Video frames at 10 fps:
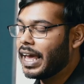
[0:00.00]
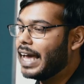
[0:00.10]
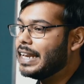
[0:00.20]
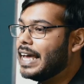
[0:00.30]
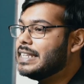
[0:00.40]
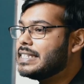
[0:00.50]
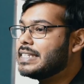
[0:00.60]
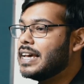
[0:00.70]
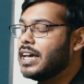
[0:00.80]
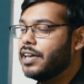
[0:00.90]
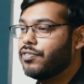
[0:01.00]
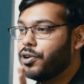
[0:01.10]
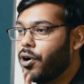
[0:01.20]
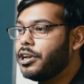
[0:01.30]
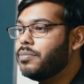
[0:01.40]
And hence, if you're
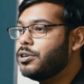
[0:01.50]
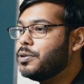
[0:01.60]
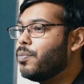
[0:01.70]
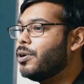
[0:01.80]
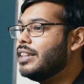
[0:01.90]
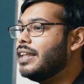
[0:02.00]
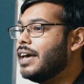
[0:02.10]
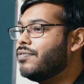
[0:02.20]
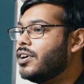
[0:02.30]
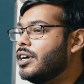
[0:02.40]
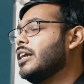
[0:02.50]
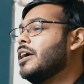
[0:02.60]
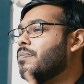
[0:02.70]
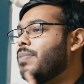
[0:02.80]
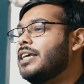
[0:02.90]
not able to put in the effort,
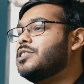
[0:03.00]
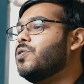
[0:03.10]
please